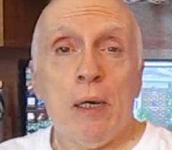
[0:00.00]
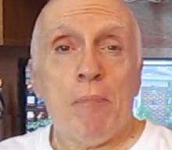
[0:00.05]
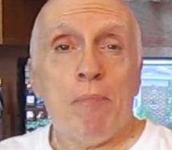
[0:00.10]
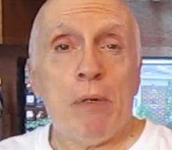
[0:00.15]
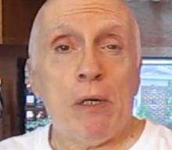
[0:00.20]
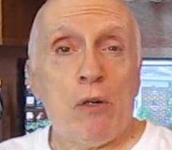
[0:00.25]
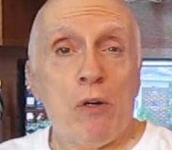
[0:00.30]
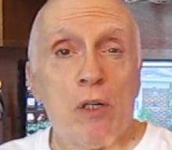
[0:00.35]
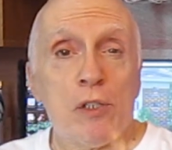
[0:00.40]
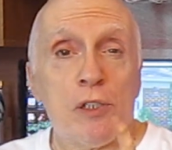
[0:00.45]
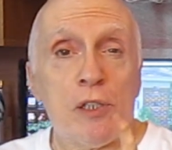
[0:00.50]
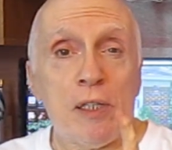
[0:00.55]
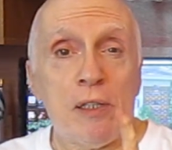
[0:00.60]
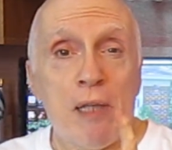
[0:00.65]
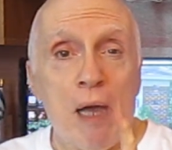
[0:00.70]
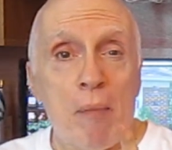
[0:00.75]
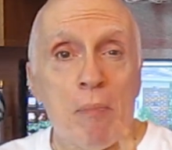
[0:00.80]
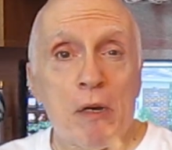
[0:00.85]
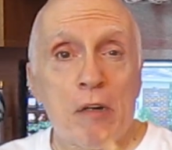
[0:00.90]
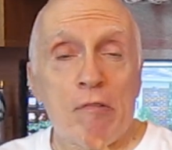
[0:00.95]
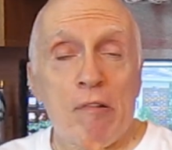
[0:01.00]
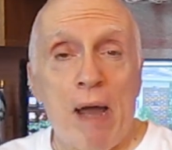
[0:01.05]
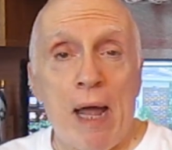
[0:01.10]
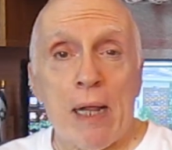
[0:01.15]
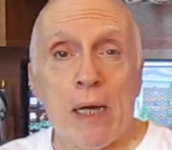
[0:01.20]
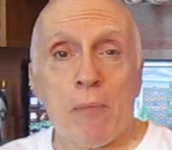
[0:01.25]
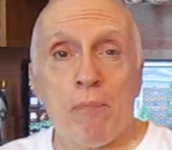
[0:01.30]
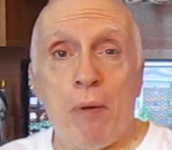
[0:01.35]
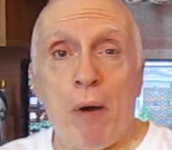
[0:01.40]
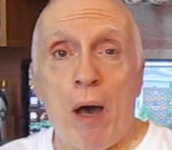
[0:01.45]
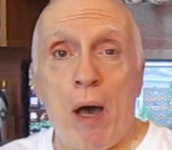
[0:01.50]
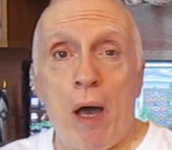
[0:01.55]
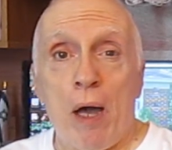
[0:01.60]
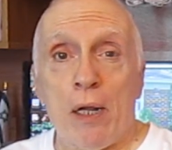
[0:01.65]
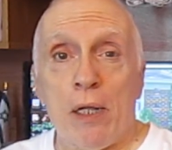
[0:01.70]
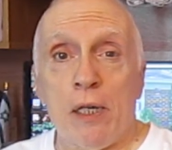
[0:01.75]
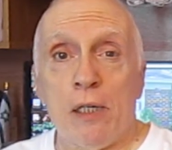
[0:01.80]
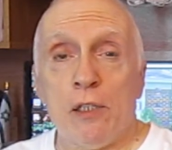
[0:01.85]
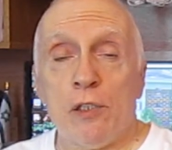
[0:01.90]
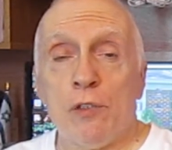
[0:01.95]
because the Democratic
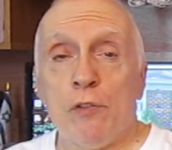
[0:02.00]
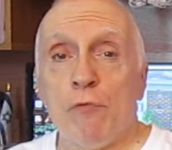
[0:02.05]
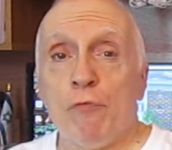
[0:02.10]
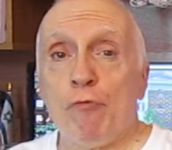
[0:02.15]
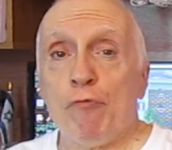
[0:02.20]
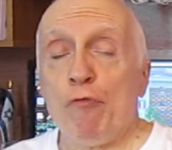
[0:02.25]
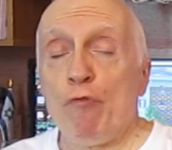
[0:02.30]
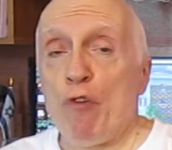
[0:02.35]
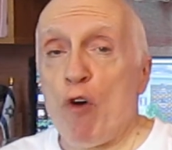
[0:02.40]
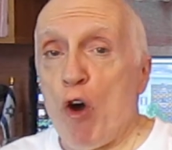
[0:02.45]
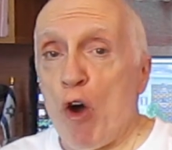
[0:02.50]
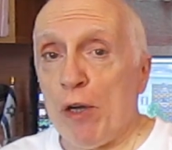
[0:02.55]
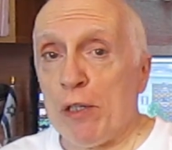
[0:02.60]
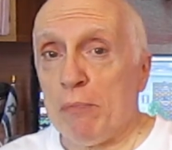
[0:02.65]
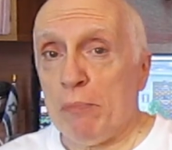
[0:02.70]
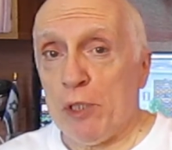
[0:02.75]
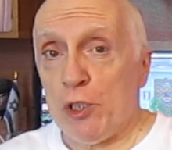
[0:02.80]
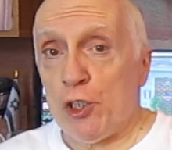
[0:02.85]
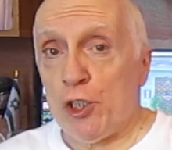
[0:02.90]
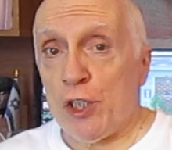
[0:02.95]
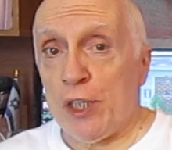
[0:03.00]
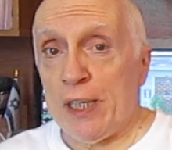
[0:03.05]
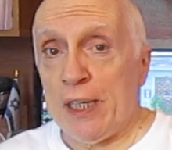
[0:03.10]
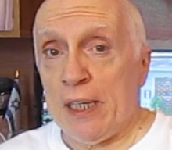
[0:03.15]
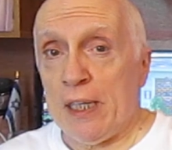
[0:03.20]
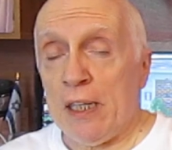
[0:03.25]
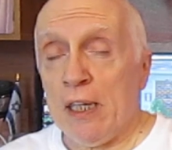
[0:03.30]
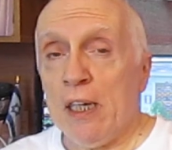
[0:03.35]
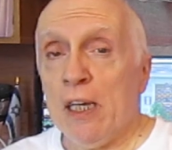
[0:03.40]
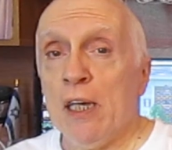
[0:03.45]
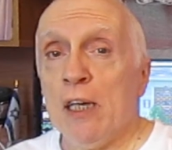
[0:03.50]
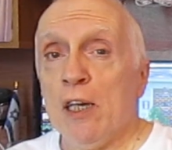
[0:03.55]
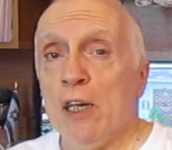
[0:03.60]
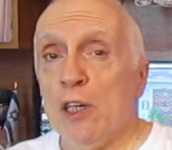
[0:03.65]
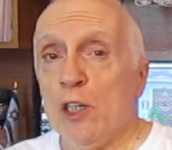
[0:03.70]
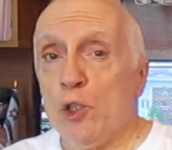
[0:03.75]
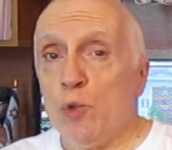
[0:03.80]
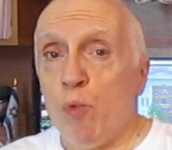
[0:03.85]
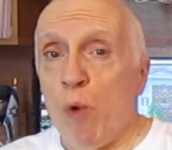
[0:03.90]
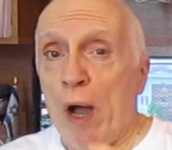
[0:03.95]
Party's fraud machine
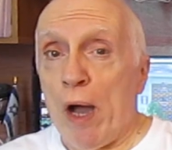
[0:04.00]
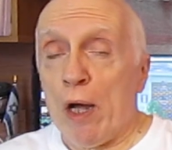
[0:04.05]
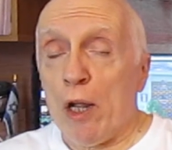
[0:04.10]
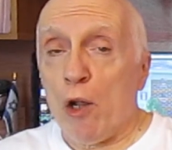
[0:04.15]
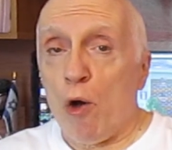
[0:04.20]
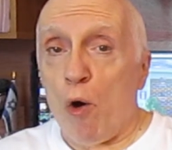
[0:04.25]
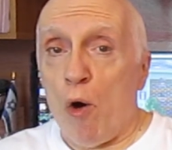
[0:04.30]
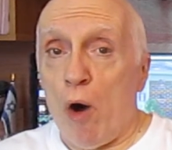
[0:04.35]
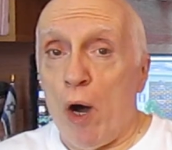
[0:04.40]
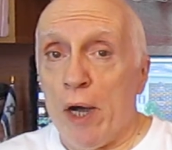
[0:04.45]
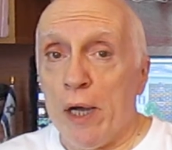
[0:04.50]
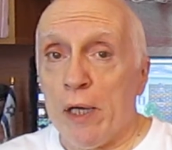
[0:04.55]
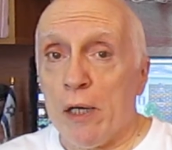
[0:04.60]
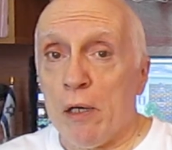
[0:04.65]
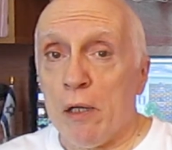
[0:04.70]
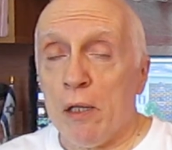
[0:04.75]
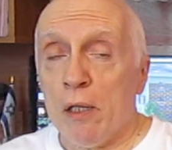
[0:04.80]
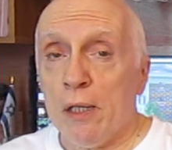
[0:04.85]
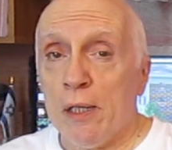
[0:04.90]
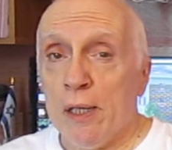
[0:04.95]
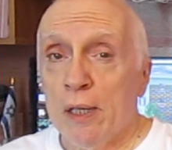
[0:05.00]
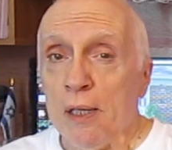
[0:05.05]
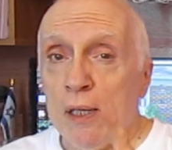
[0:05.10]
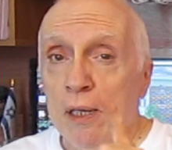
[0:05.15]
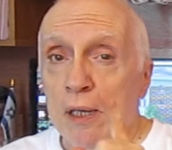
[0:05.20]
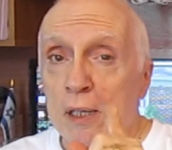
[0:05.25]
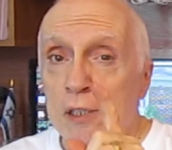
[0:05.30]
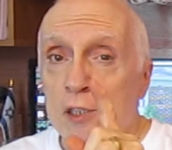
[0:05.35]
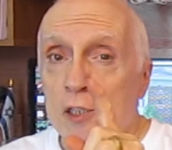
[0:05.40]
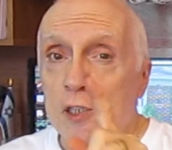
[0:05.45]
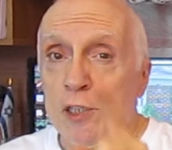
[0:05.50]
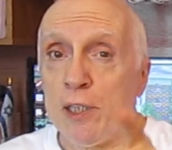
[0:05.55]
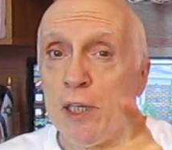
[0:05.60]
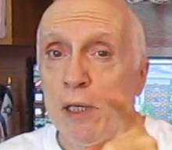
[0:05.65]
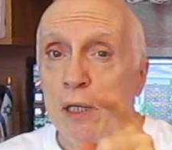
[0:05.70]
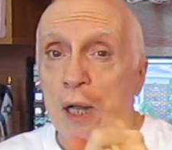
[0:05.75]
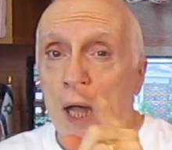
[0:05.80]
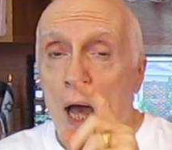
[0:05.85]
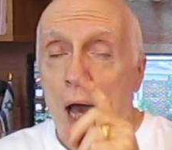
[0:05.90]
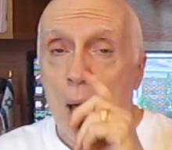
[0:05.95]
is well oiled and
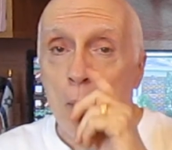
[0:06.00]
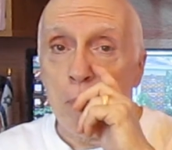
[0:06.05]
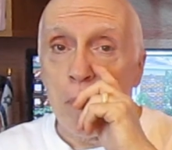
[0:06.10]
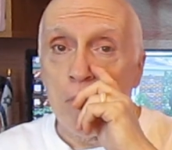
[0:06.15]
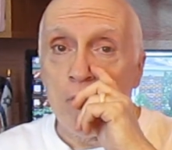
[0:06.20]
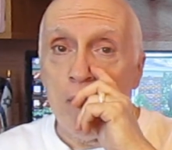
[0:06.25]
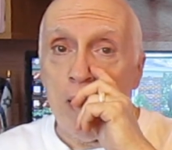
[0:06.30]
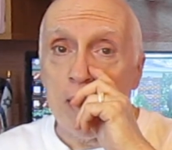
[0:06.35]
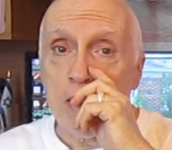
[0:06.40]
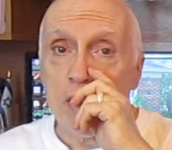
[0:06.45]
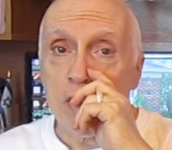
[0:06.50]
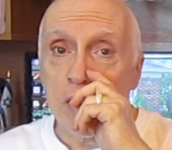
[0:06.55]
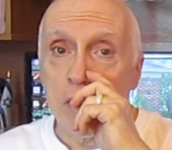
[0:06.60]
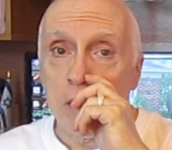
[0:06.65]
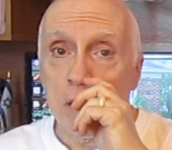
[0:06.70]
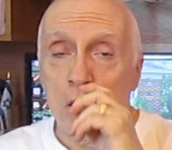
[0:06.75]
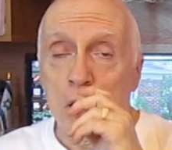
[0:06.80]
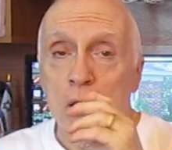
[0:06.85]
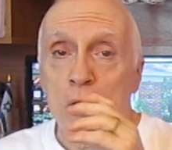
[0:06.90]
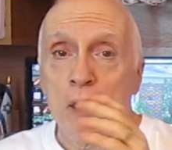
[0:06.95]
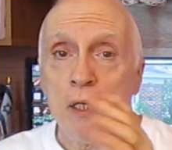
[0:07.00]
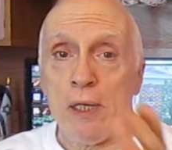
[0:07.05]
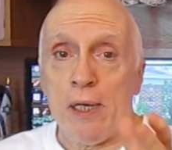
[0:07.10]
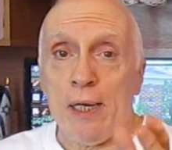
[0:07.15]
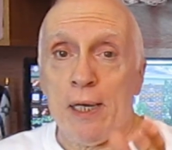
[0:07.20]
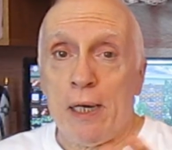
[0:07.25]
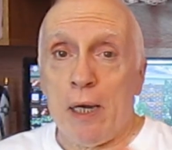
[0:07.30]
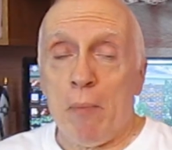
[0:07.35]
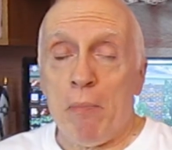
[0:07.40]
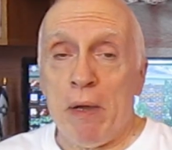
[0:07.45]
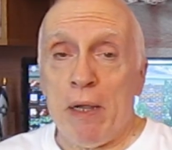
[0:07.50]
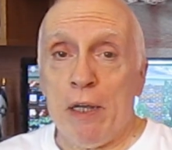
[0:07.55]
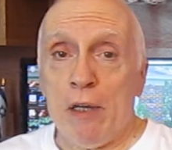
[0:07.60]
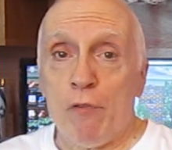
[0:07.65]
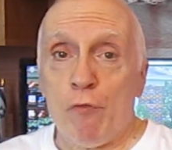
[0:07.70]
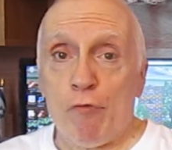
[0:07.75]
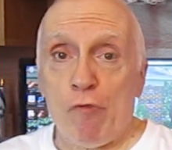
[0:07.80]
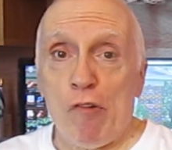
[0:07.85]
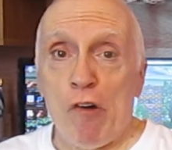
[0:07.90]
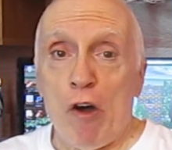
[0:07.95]
still operational and committing
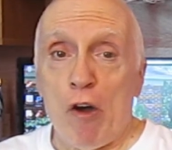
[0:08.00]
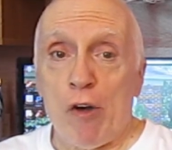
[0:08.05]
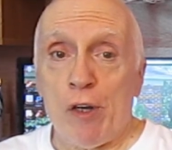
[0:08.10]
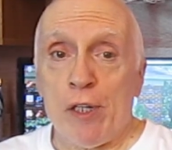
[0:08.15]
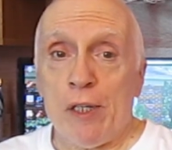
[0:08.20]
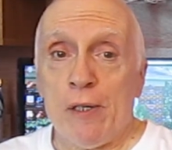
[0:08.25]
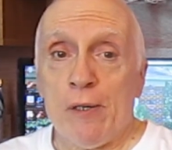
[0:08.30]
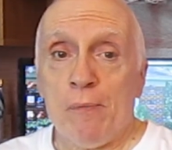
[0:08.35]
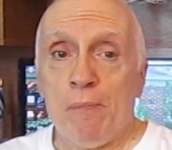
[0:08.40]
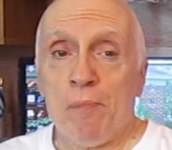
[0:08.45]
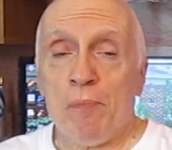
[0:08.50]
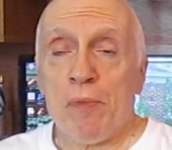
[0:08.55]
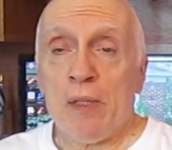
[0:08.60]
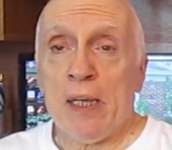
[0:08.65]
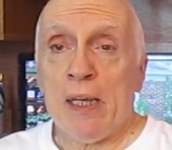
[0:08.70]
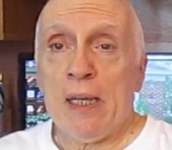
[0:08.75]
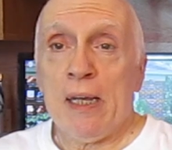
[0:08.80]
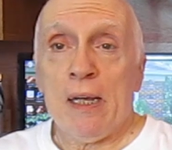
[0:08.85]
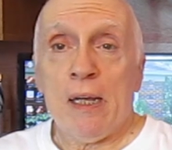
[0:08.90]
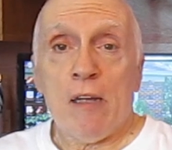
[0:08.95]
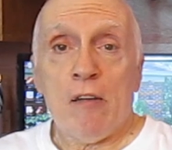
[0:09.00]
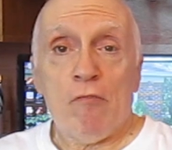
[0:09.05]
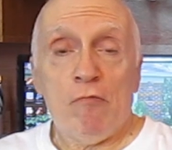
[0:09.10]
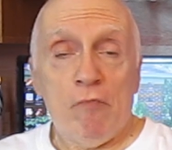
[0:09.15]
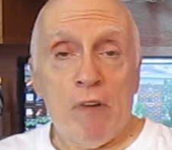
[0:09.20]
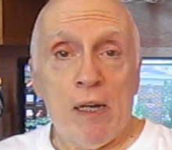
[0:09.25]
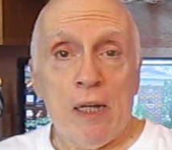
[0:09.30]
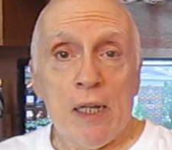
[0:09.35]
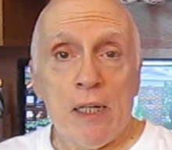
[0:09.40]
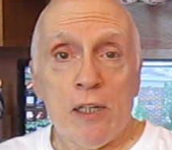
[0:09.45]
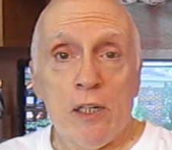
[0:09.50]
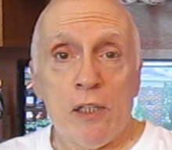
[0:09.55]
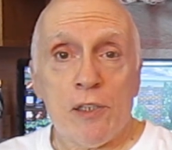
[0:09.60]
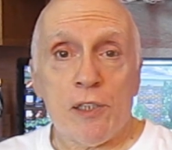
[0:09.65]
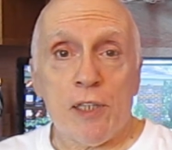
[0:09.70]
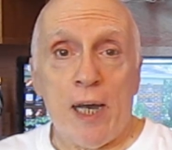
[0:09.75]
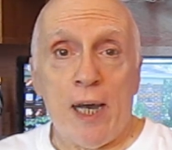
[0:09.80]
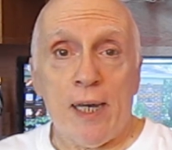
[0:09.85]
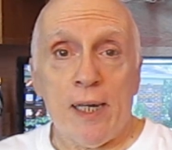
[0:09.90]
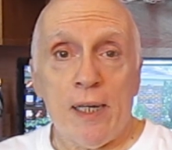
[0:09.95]
fraud. Really, you
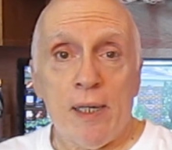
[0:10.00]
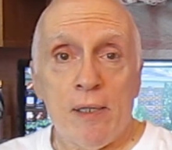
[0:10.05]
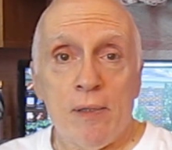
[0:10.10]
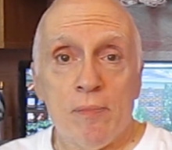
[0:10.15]
say?